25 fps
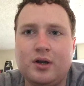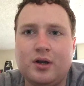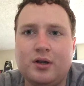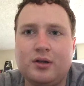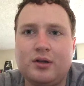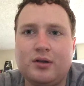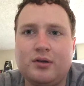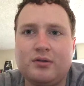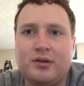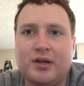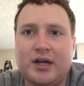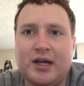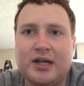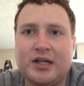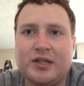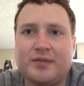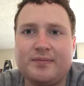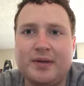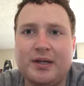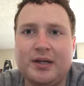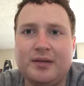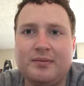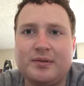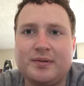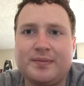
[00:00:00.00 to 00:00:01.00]
Hello guys,
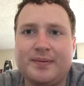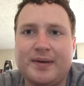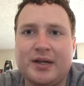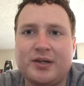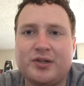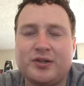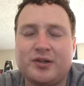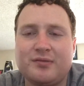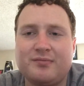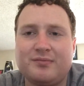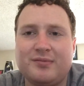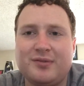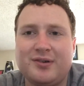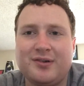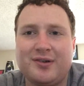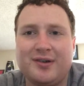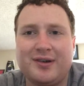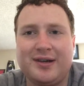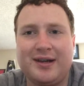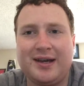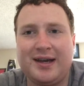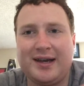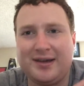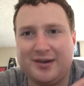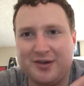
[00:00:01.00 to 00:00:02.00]
my name is Patrick Moore
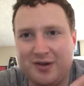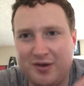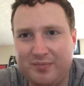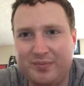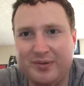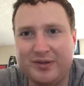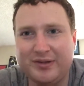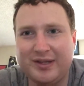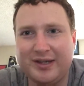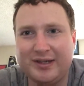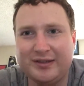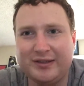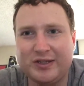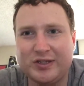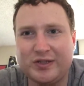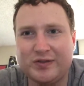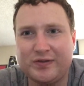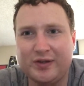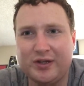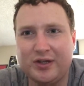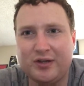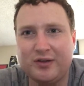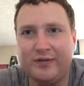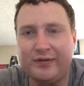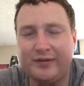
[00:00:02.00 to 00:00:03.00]
and I hope you like this
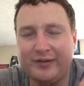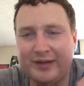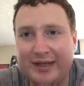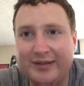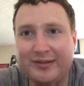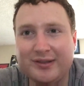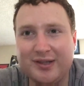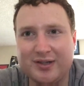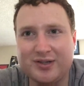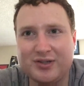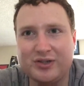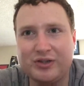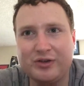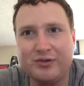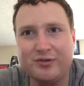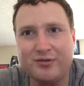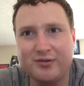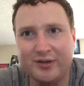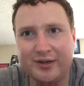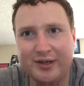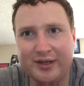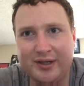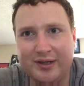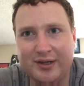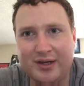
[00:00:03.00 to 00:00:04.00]
video. If you like this
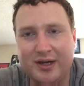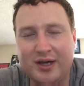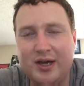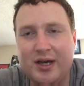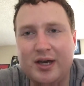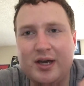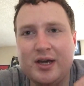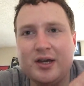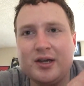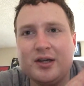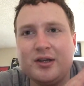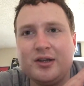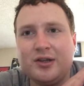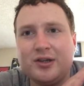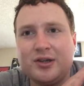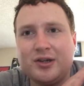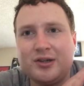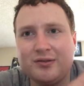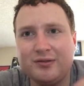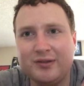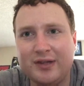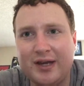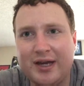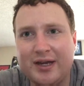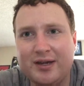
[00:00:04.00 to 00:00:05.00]
story, you
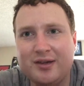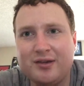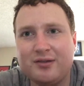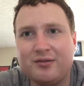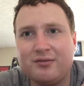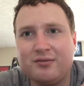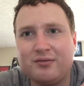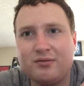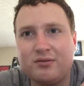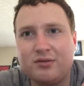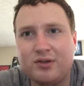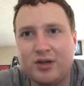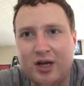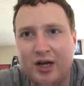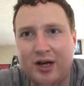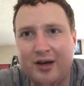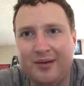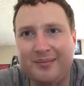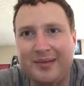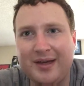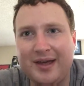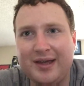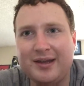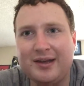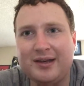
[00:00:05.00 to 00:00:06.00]
could like,
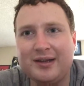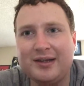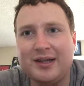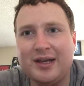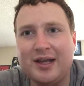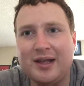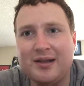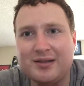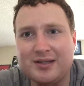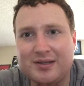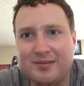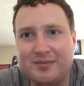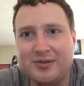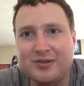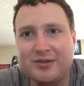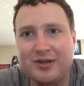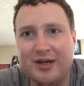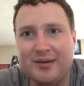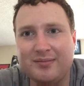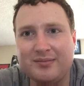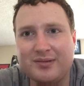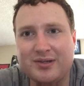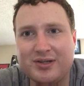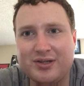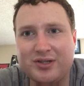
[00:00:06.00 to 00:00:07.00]
comment, and
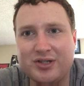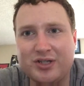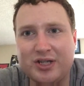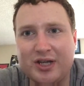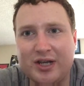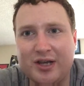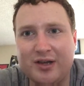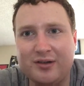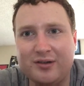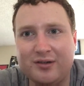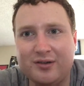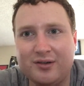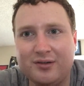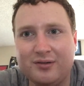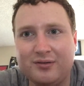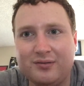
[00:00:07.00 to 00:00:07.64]
subscribe to this channel.